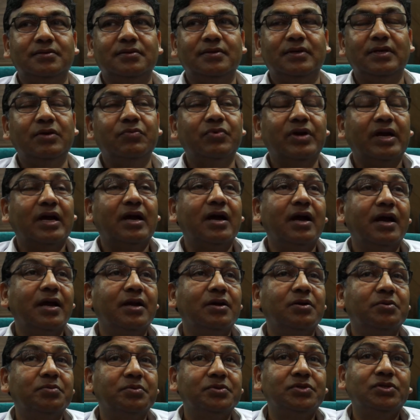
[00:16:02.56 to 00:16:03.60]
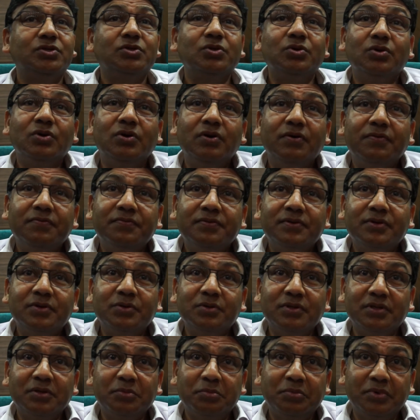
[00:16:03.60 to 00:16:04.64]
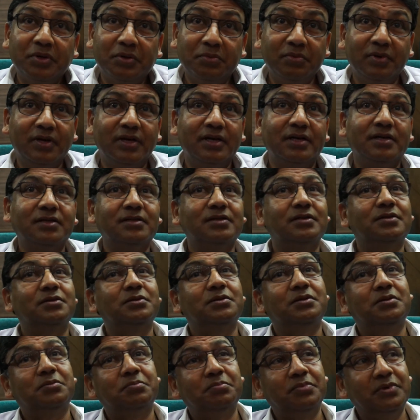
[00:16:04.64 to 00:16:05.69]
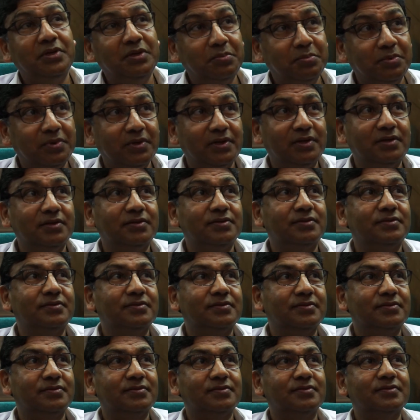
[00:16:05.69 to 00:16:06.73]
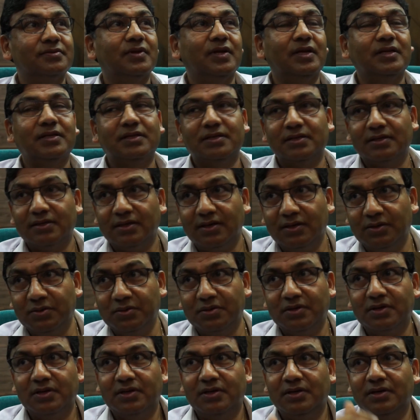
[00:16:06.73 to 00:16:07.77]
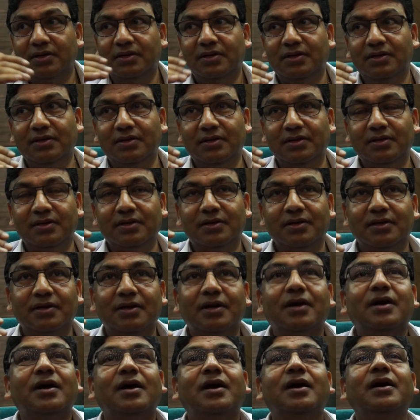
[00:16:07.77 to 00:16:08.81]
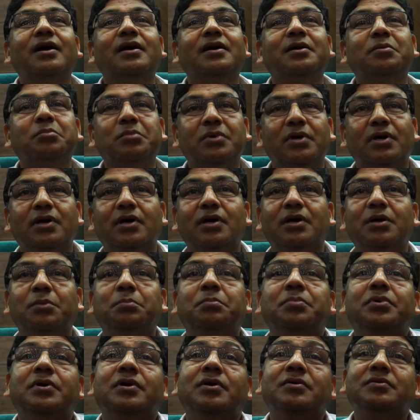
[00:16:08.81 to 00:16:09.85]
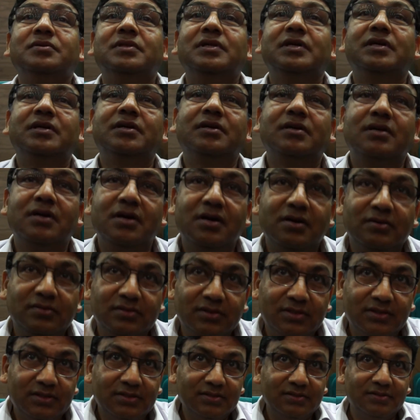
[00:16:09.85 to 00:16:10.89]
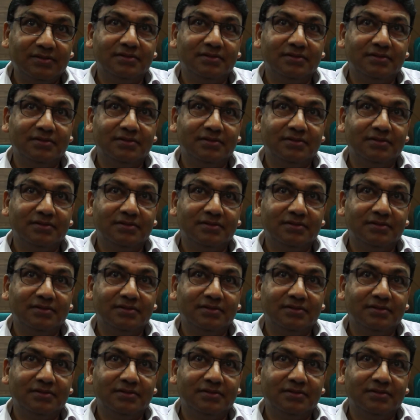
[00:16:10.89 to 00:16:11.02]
give a kind of show off to the public, to the people, that look, I am above the ground.